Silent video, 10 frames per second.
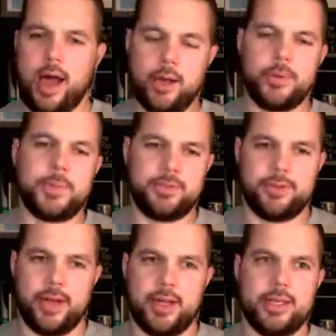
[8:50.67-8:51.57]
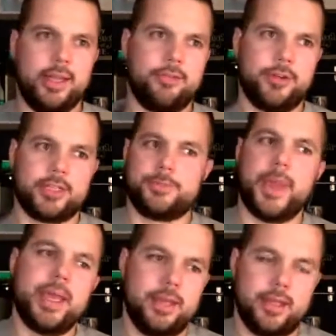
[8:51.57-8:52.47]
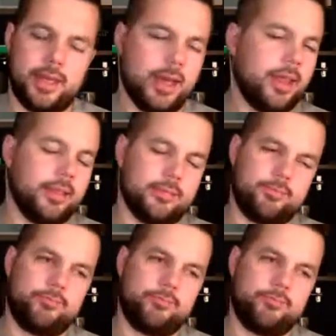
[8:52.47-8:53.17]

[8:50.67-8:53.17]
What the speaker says: I would be fine if we expanded and